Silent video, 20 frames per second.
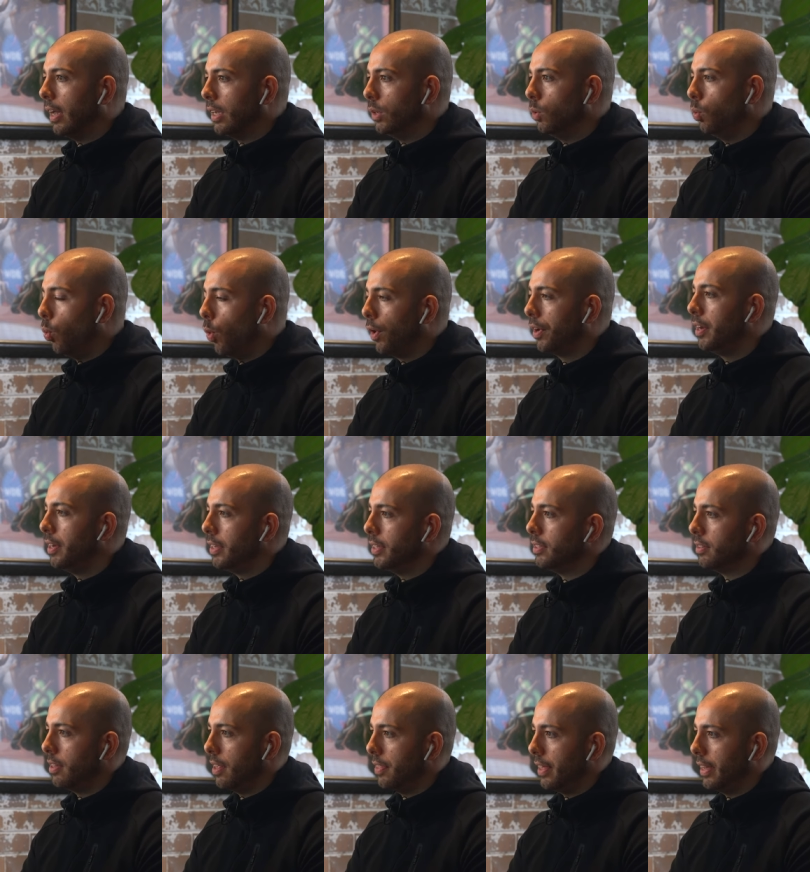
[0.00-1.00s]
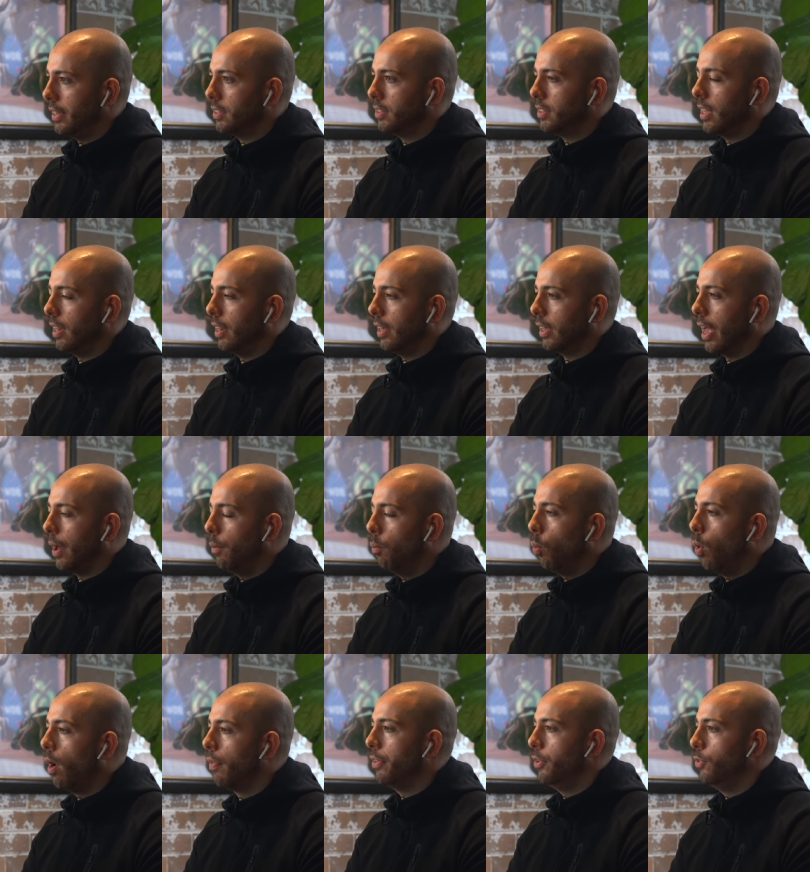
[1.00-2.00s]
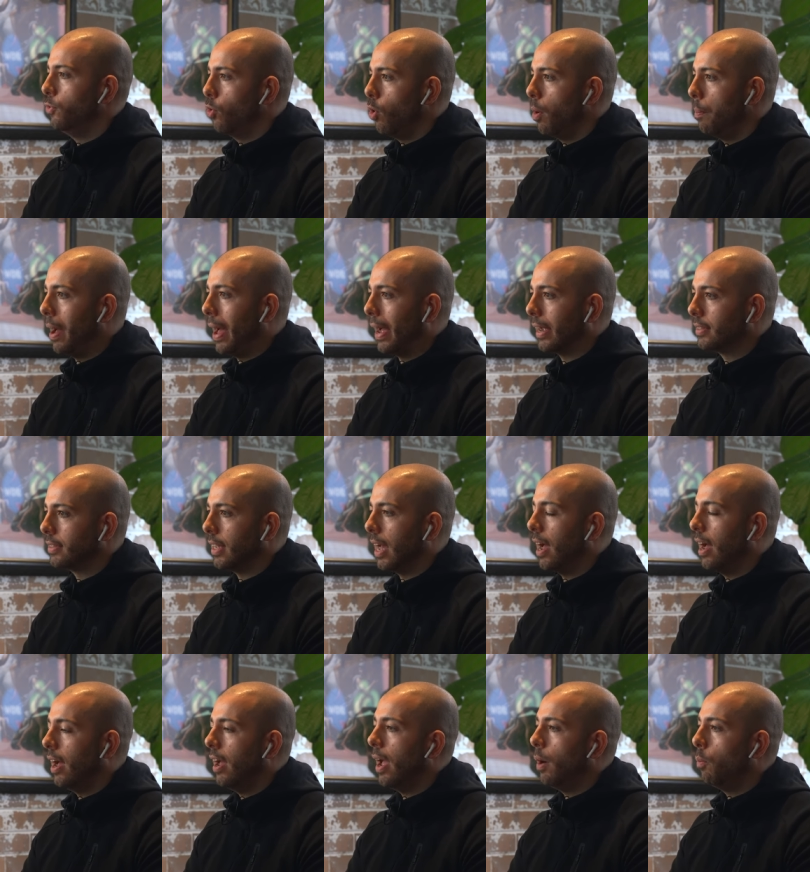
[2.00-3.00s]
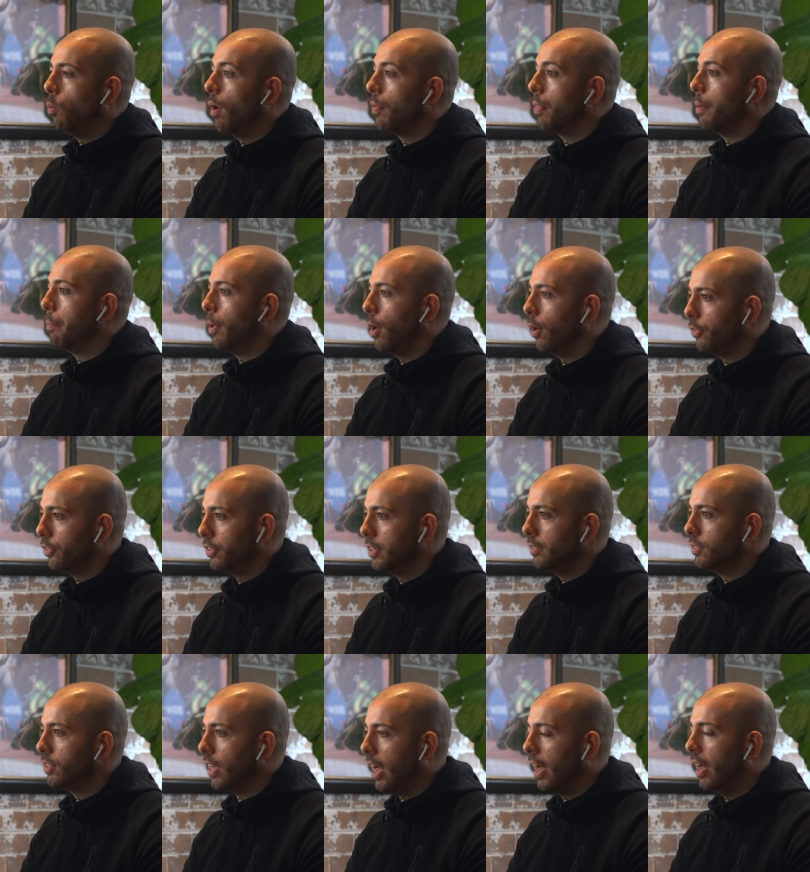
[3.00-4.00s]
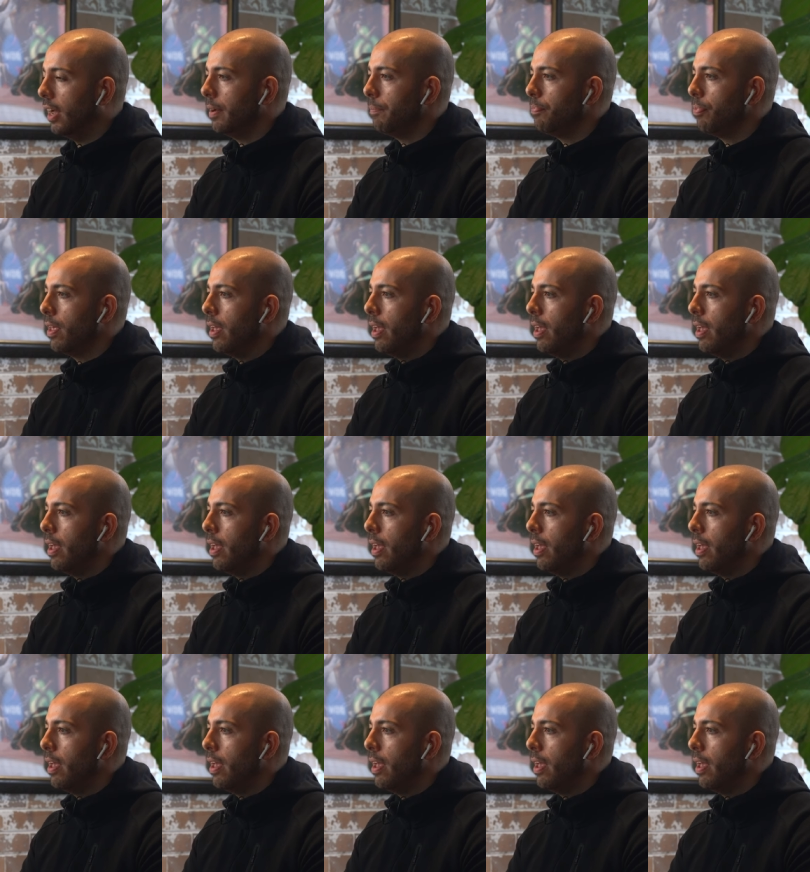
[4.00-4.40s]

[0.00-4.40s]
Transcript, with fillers: in what it is that they're selling and what the drawbacks are and what the positives are,